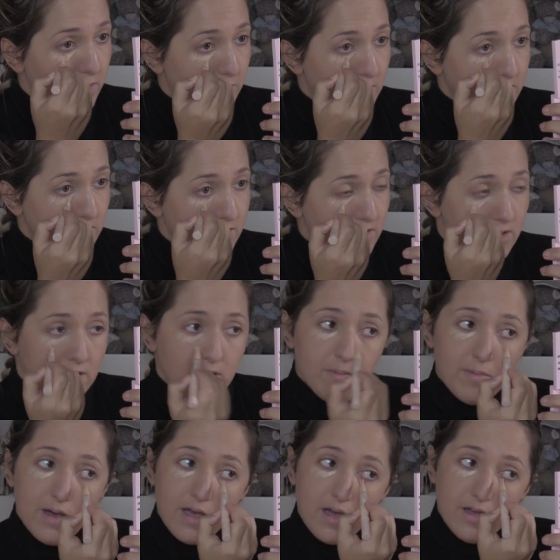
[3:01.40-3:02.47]
a bit
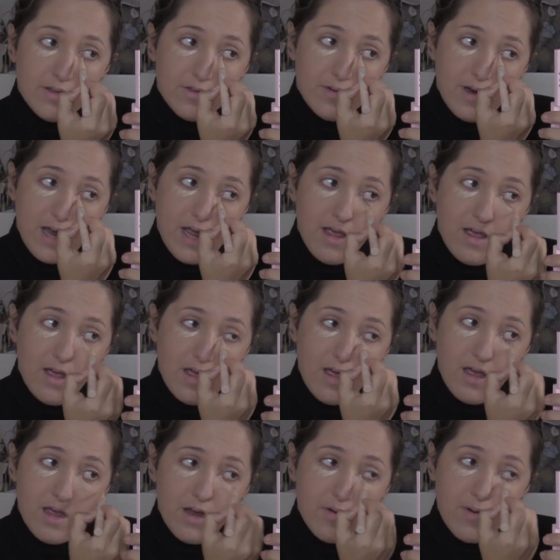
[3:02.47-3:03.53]
my under eye
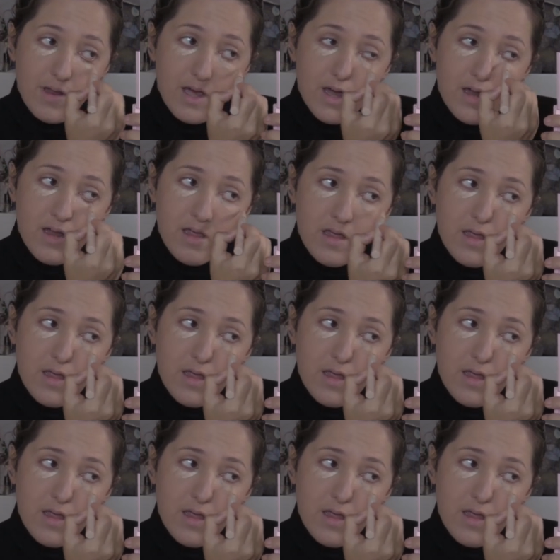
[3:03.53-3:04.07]
area.